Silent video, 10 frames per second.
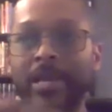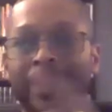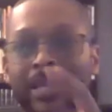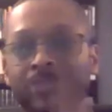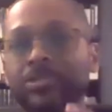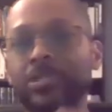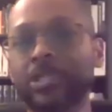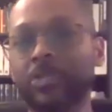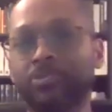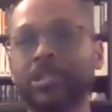
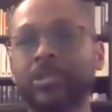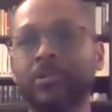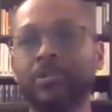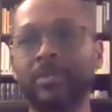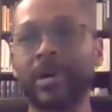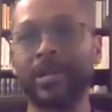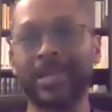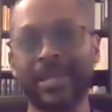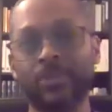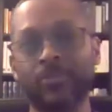introduces principles about
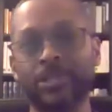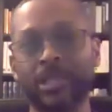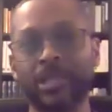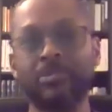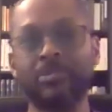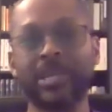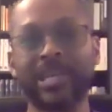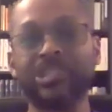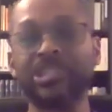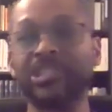language and
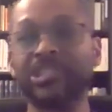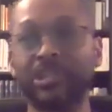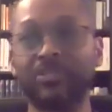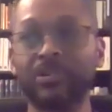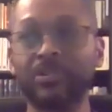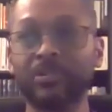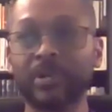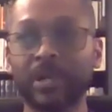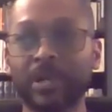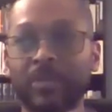communication in general,
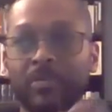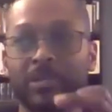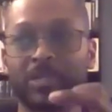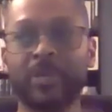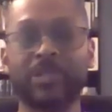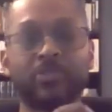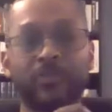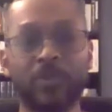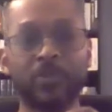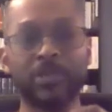with a special
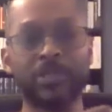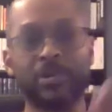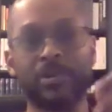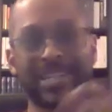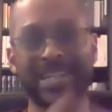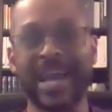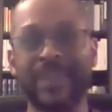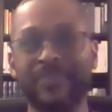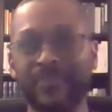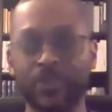focus on
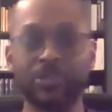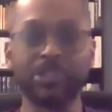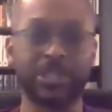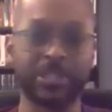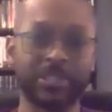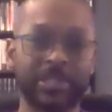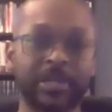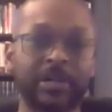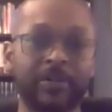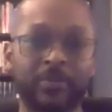Latin versions
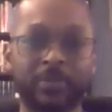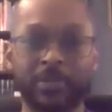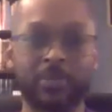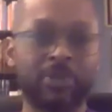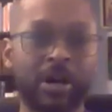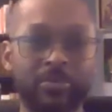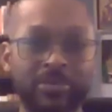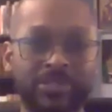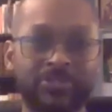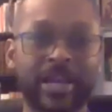of these
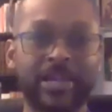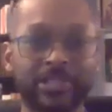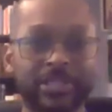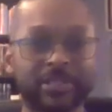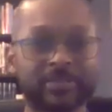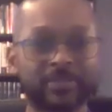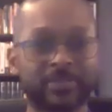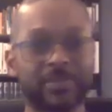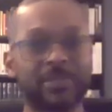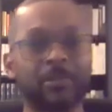problems and strategies.
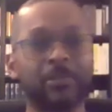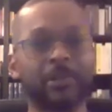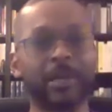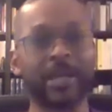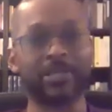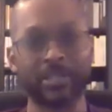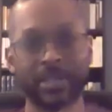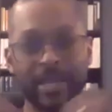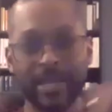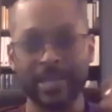So they'll actually
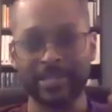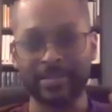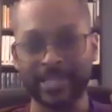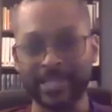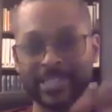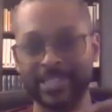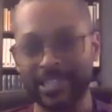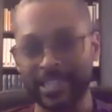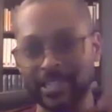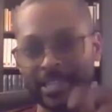get to
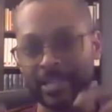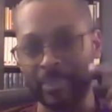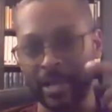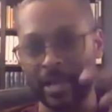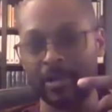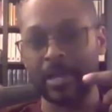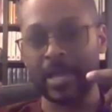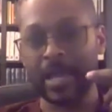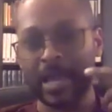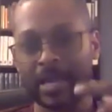thinking about
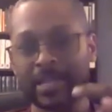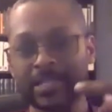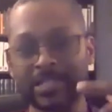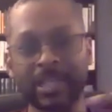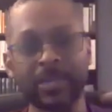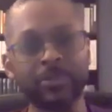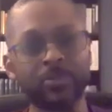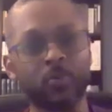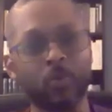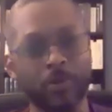how does language
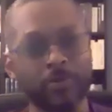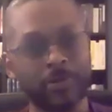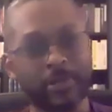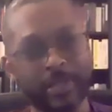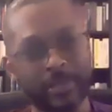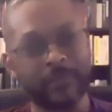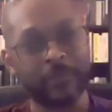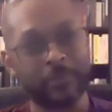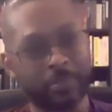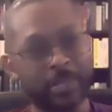work in the
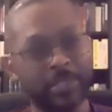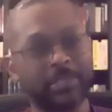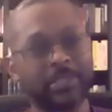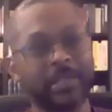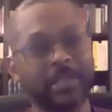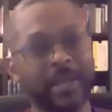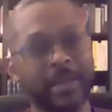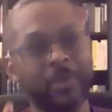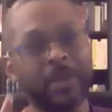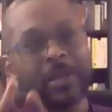first place?
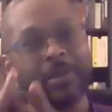And